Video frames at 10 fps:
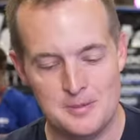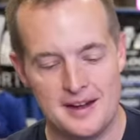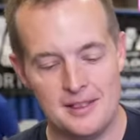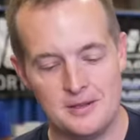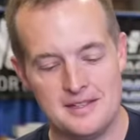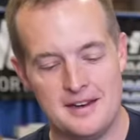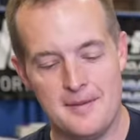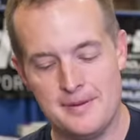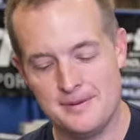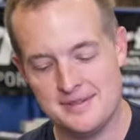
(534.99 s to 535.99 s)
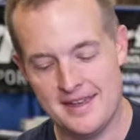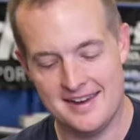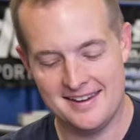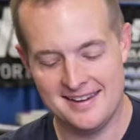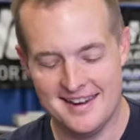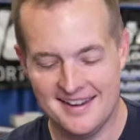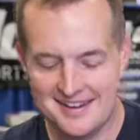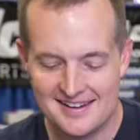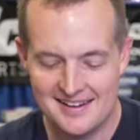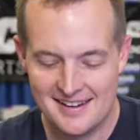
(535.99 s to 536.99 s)
him, but I looked it up. He was signing. Yeah. There you
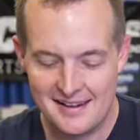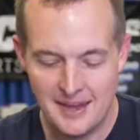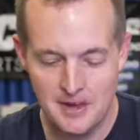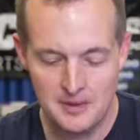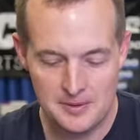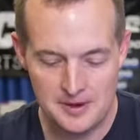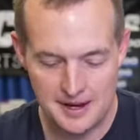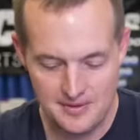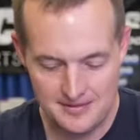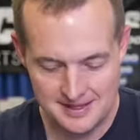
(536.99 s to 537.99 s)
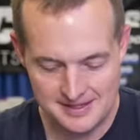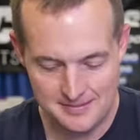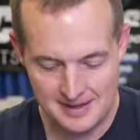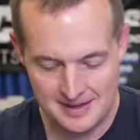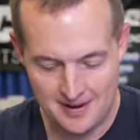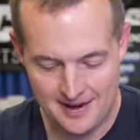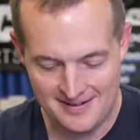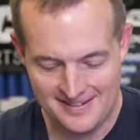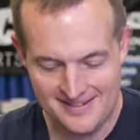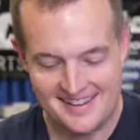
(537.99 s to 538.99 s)
go. Oh, there we go. This is a big card.
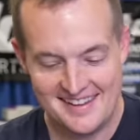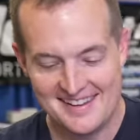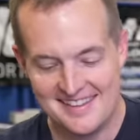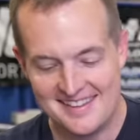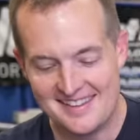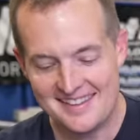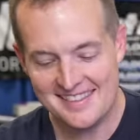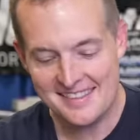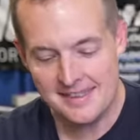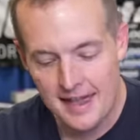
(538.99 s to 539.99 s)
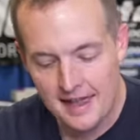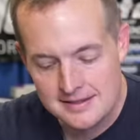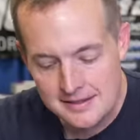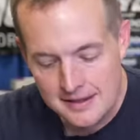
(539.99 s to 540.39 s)
Oh, nice. Oh, that's a,